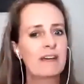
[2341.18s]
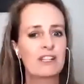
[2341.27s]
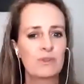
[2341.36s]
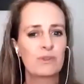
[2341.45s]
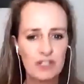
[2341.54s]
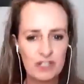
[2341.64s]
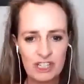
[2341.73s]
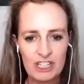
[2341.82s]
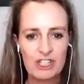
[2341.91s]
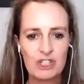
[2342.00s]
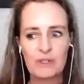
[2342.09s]
space, what
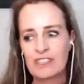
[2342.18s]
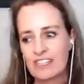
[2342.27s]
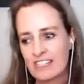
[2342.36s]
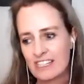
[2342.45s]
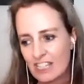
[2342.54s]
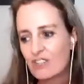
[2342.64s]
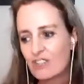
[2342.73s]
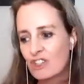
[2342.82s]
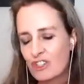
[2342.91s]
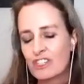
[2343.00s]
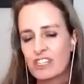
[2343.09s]
you're going to do with it,
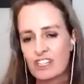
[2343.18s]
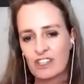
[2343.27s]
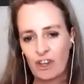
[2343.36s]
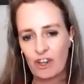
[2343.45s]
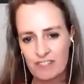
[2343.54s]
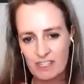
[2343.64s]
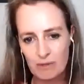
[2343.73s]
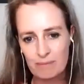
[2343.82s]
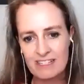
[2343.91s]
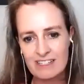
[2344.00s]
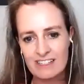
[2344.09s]
introducing obviously your
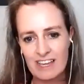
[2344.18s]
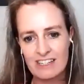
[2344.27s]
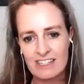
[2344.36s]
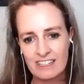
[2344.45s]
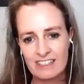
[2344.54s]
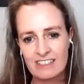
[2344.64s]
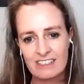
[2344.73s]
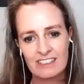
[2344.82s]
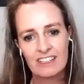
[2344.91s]
business idea.